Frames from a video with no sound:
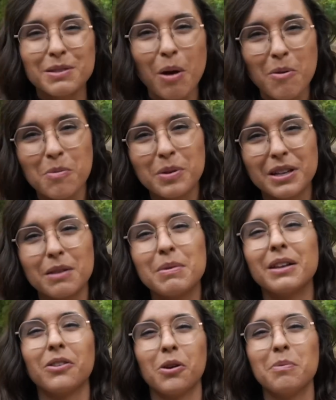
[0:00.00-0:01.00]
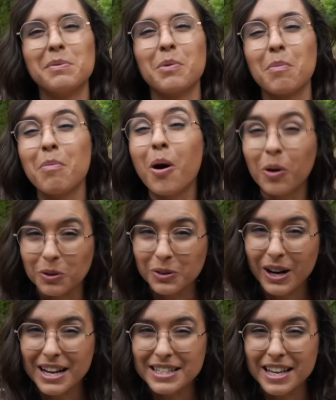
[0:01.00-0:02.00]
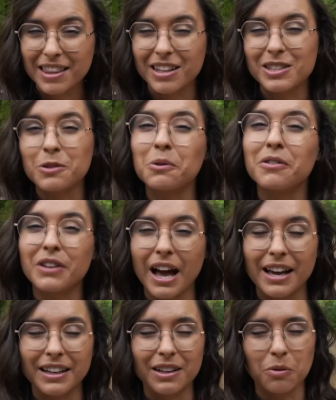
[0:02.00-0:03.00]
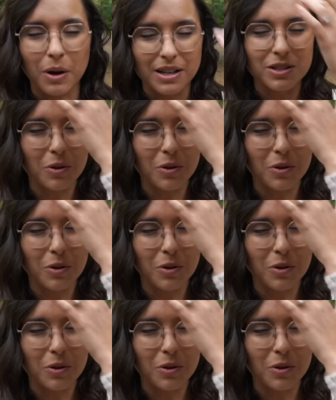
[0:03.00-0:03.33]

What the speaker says: probably going to be a little bit more polarizing than Sword of Kaigen was,